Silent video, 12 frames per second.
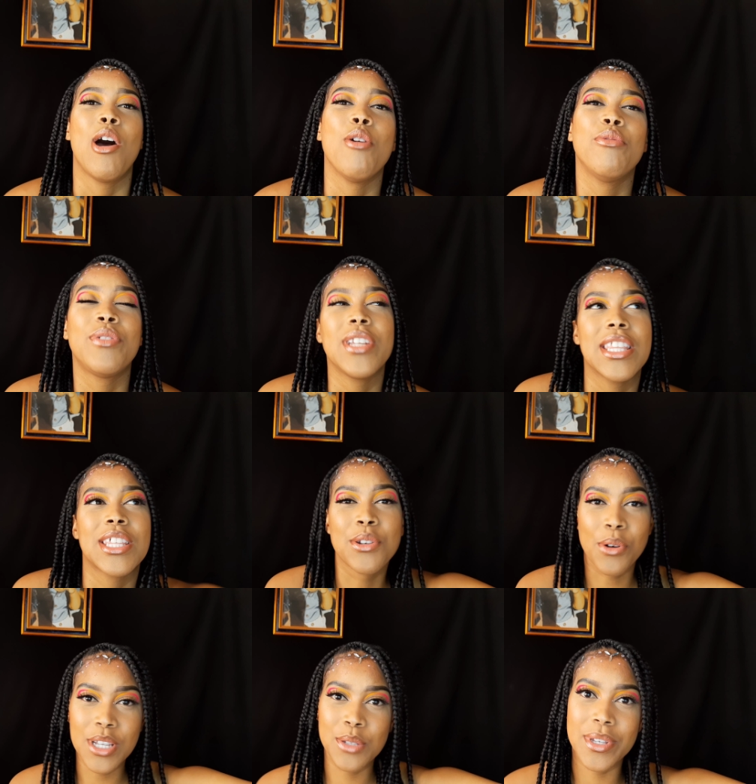hopefully the
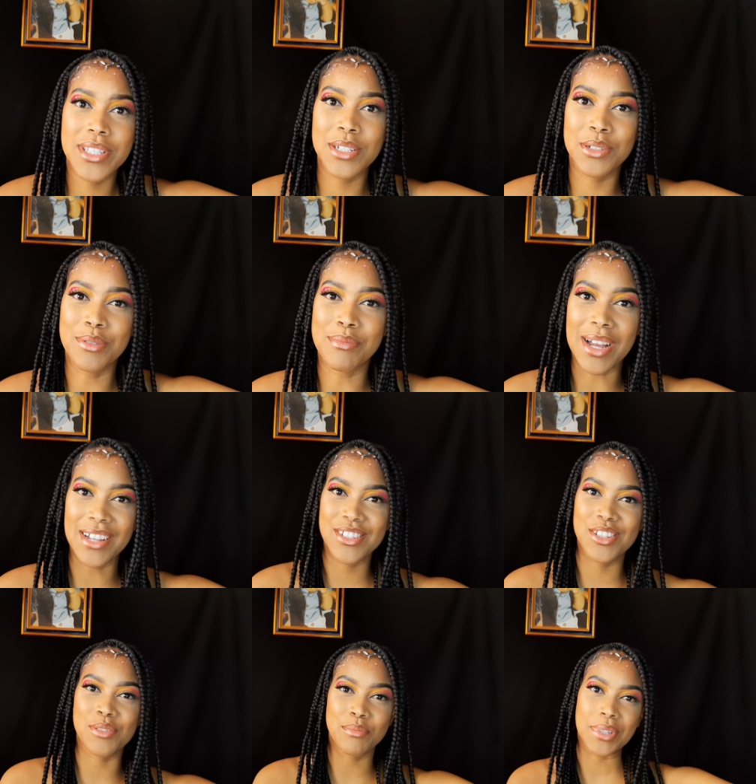noise wasn't too
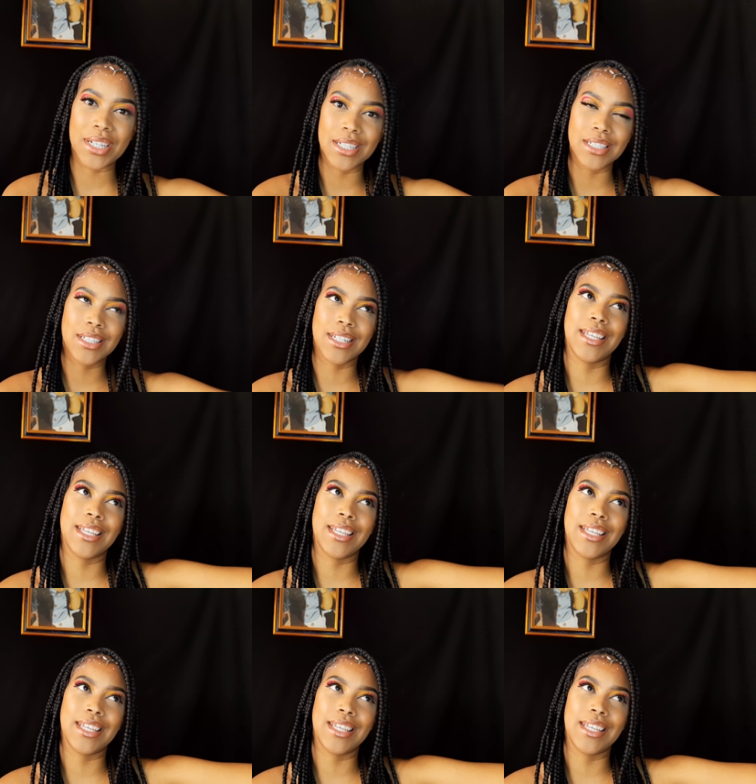much, but